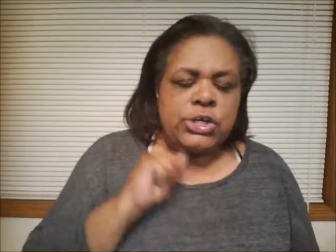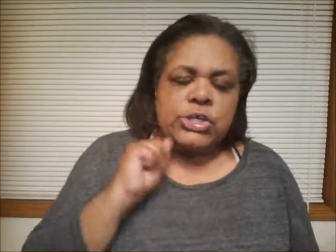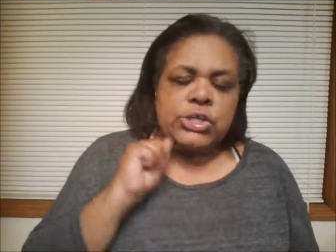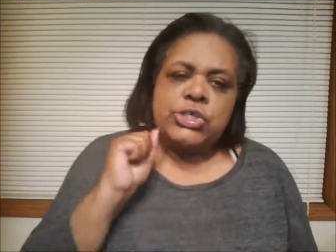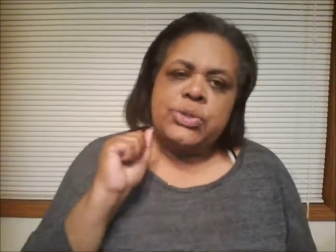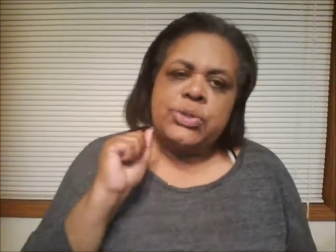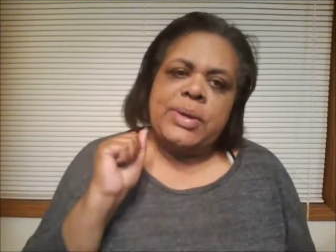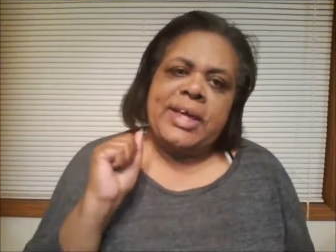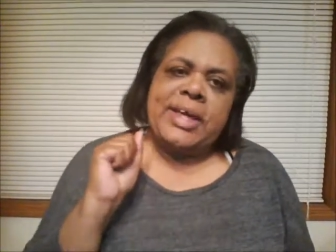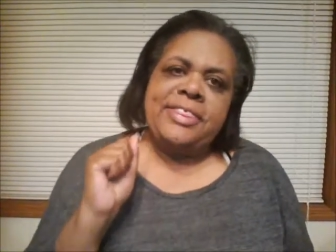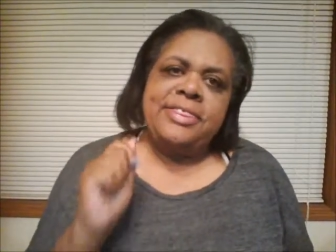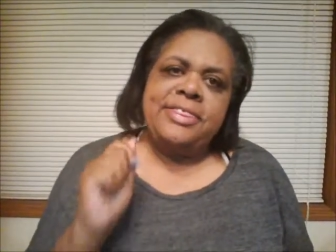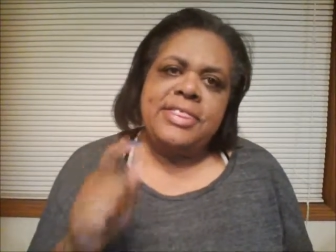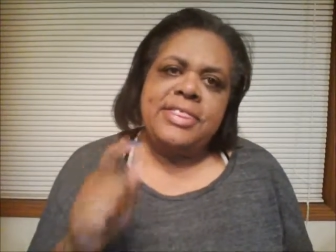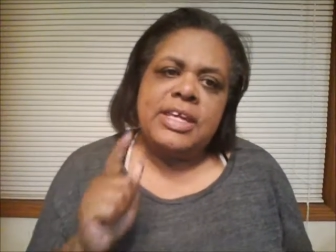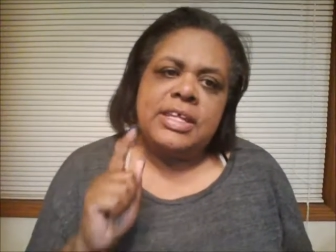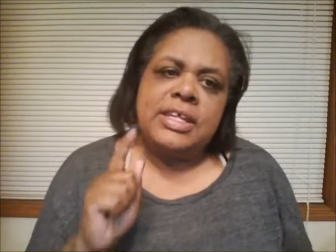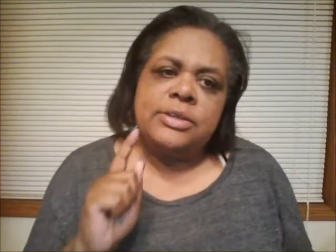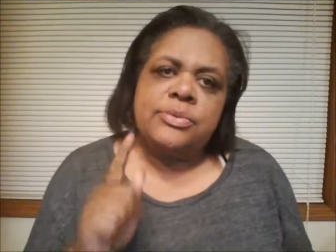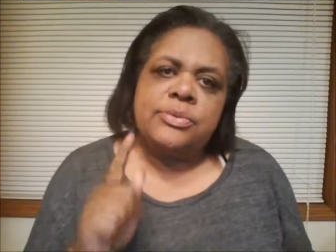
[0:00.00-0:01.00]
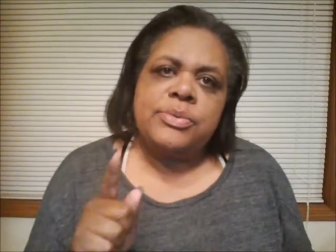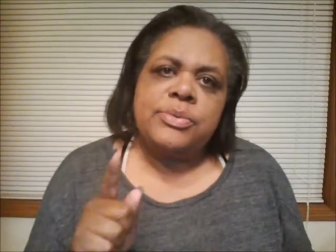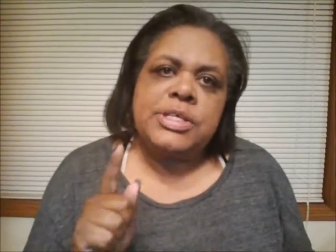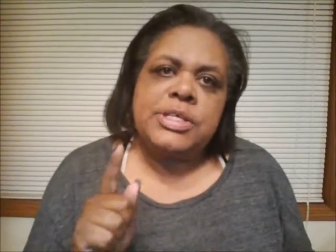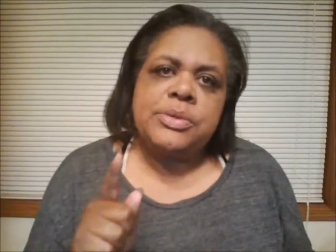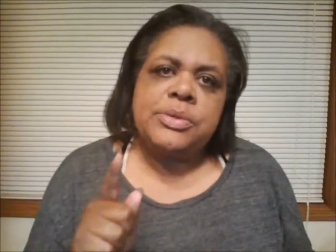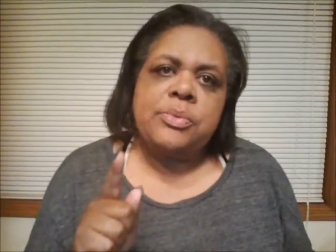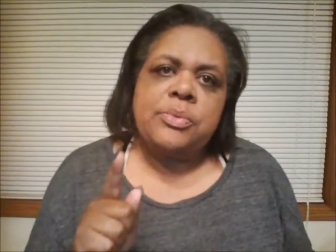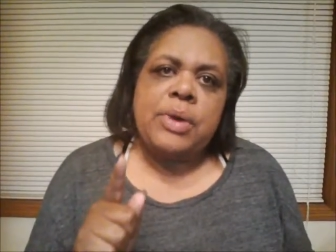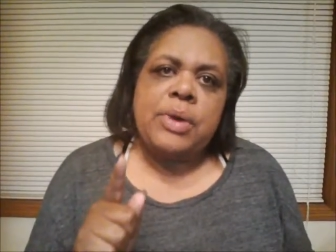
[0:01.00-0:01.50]
So I think the
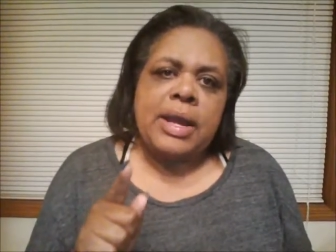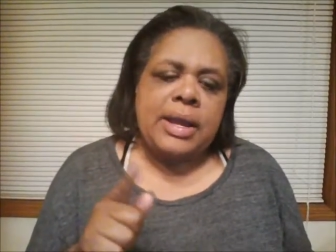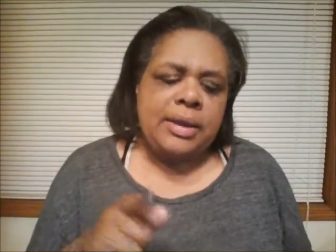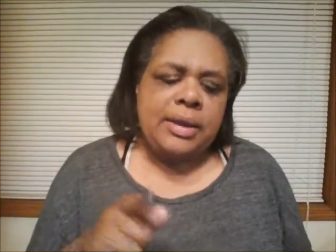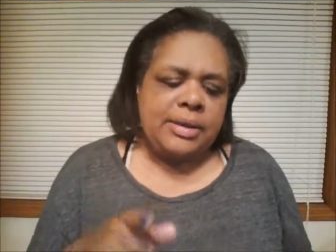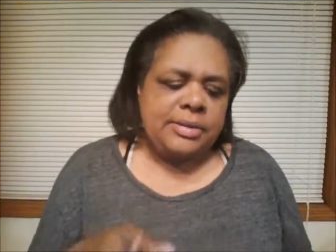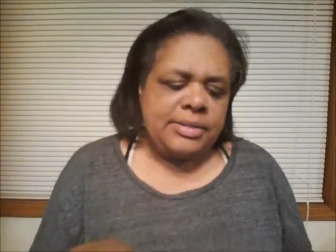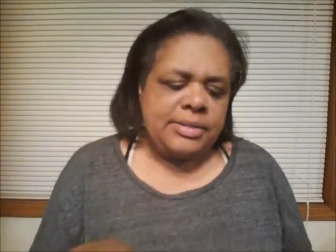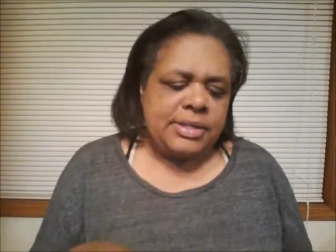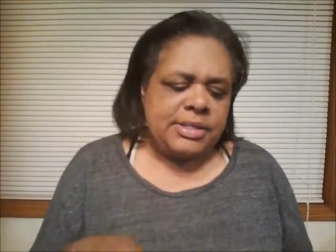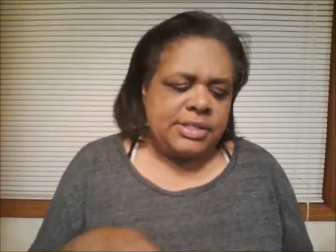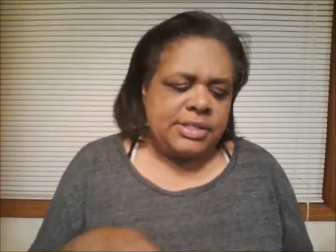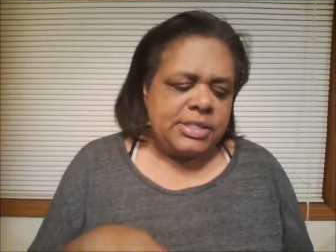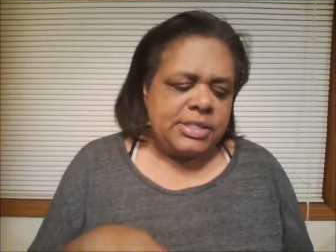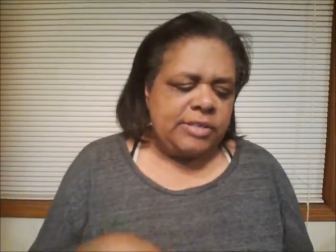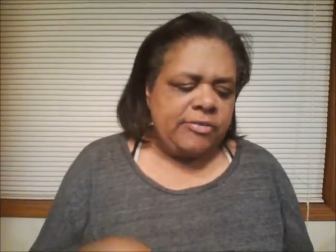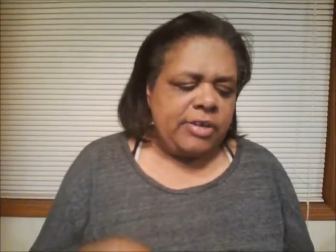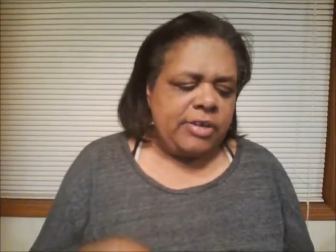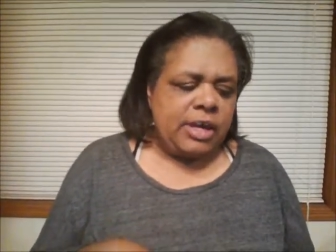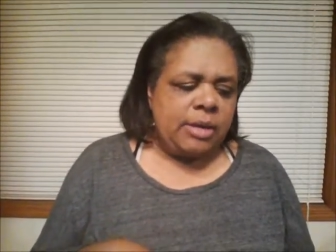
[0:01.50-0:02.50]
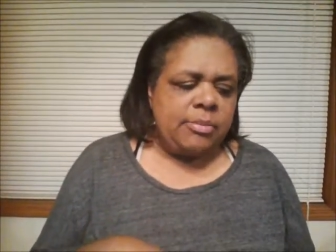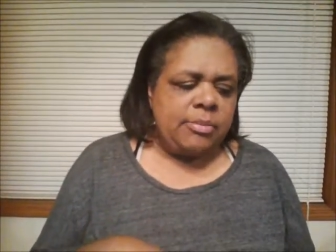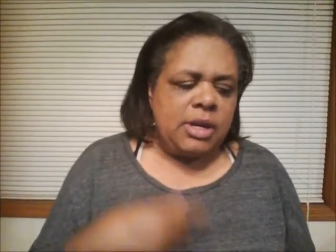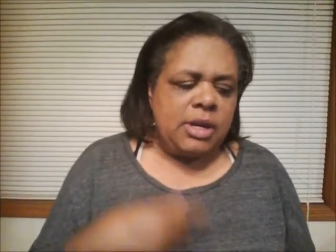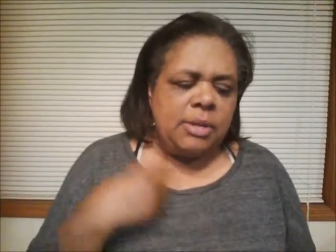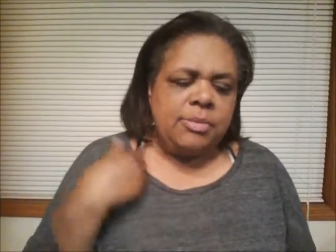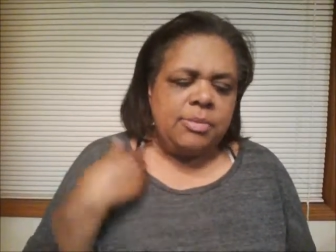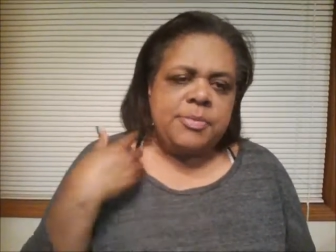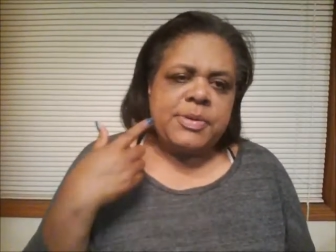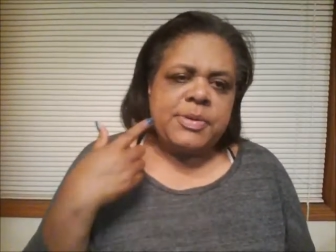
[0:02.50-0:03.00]
reason why this is even coming
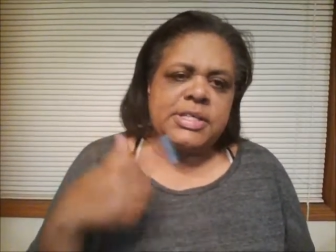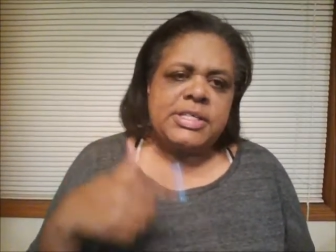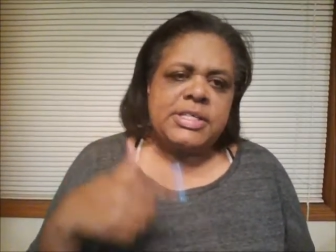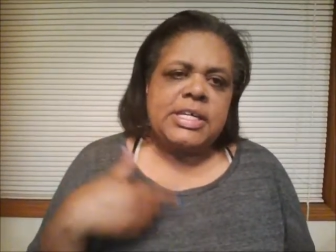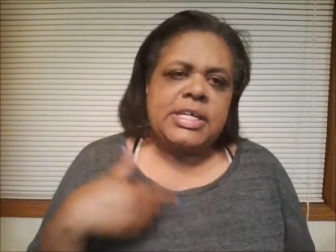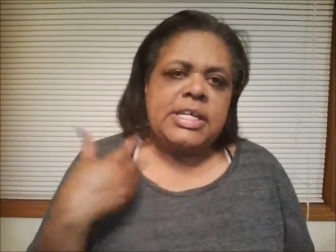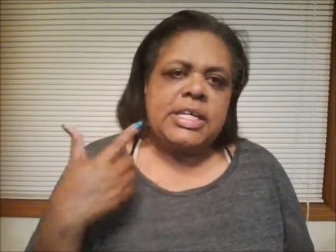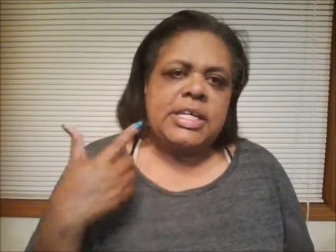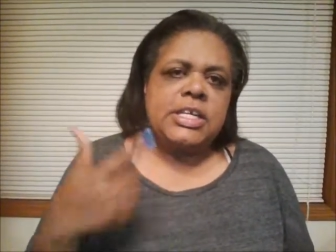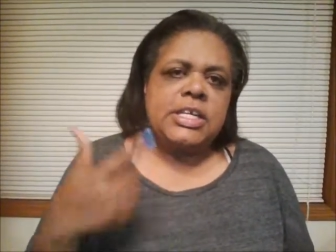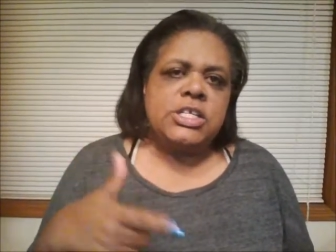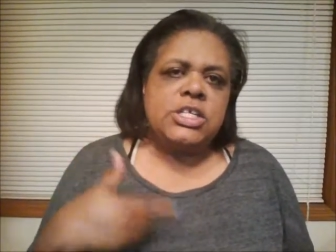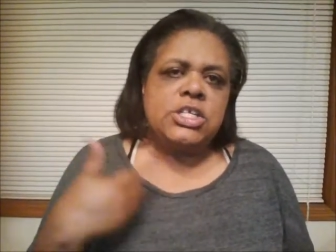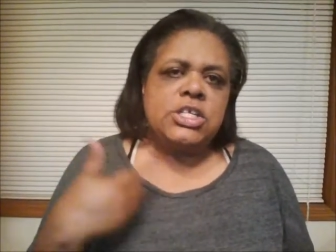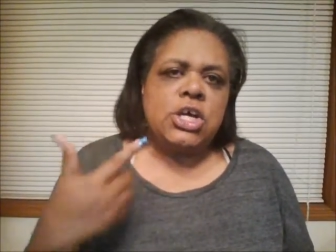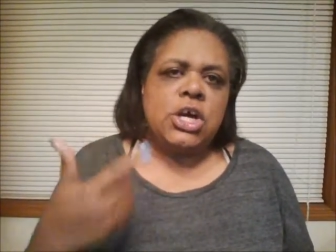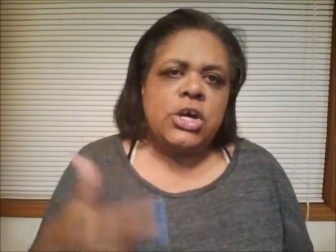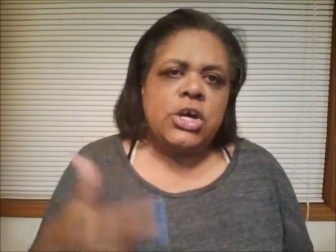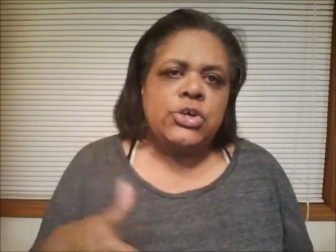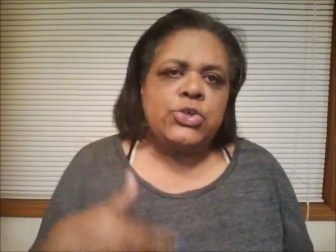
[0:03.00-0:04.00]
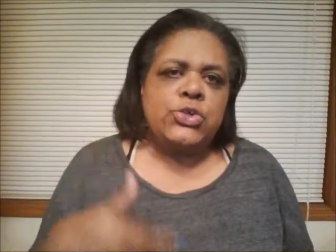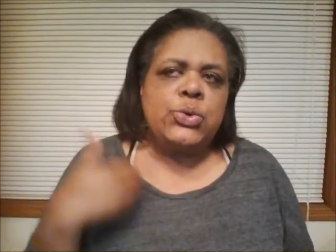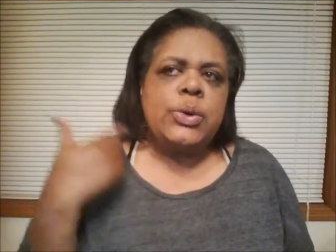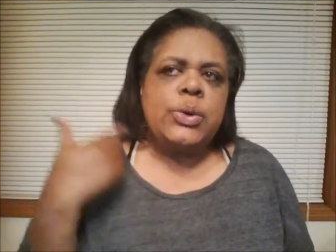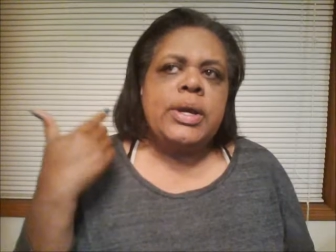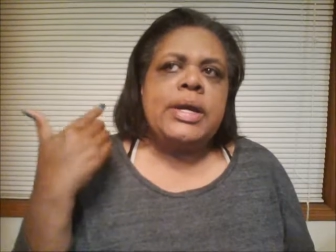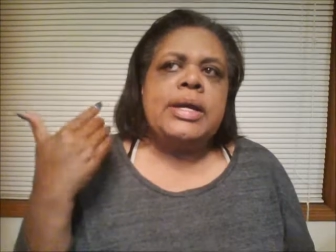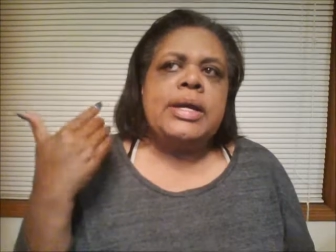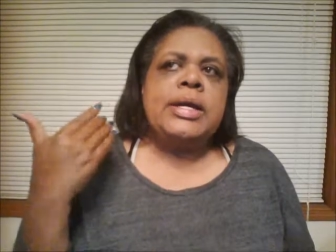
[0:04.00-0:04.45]
up is because I needed to talk to you